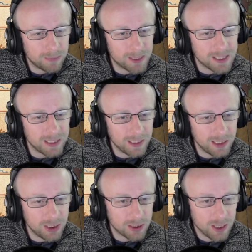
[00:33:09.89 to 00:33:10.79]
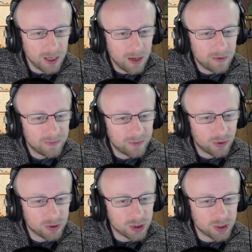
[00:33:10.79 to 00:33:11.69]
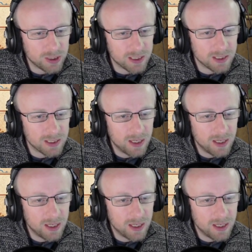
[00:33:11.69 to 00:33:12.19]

prestige, fortress,